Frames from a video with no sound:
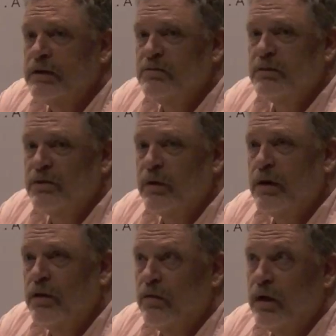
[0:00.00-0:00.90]
is
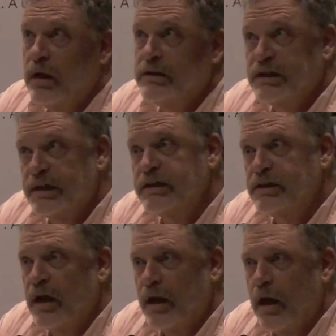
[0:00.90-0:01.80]
between three and
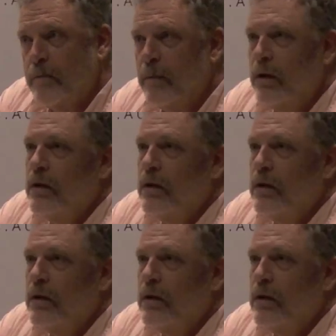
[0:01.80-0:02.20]
six A M